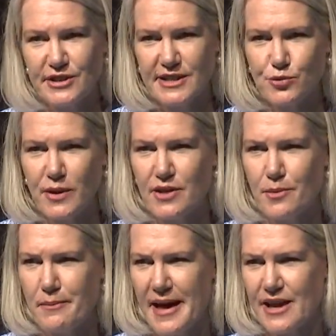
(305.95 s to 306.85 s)
it's one of the
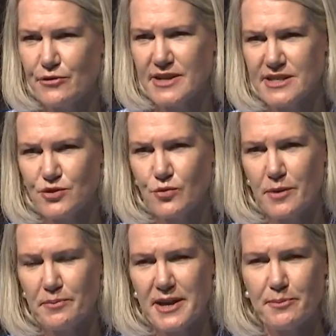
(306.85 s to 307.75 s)
main reasons
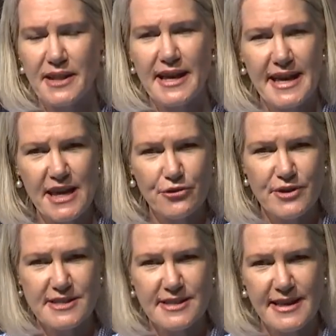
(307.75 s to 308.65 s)
why people are
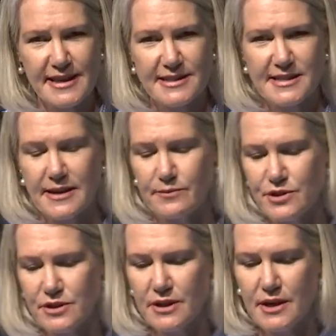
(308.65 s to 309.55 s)
increasing their
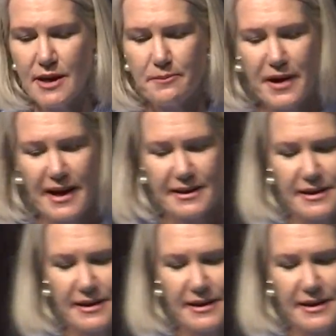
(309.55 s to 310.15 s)
consumption, but